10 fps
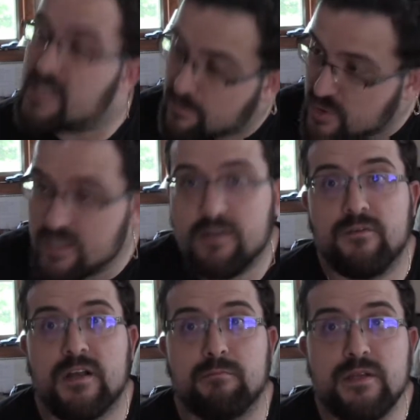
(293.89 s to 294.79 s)
Stop treating the
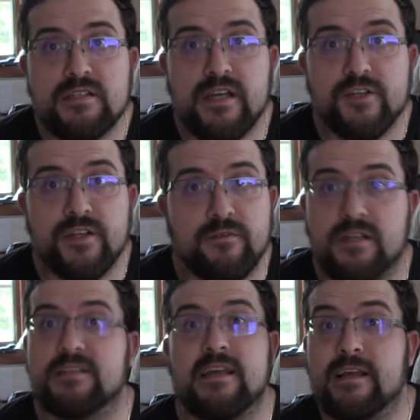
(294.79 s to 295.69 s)
fucking police like shit
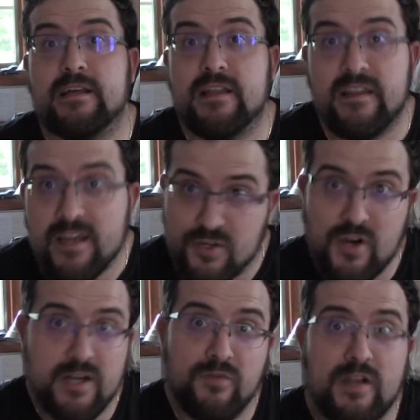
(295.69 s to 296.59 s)
because they're
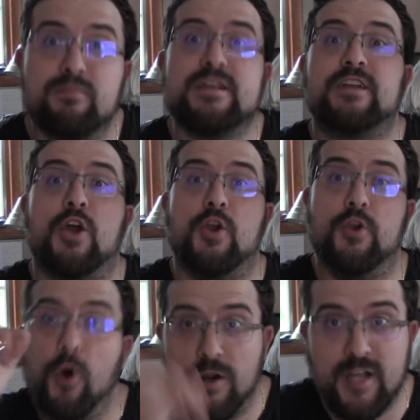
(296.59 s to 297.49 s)
trying to fucking protect
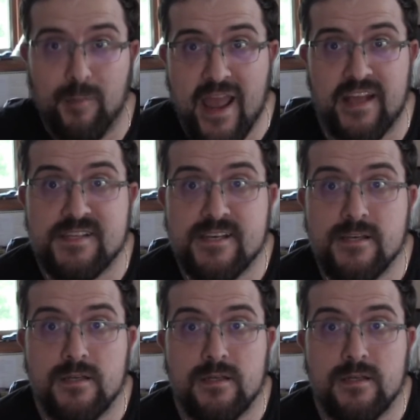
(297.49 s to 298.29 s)
your dumbass.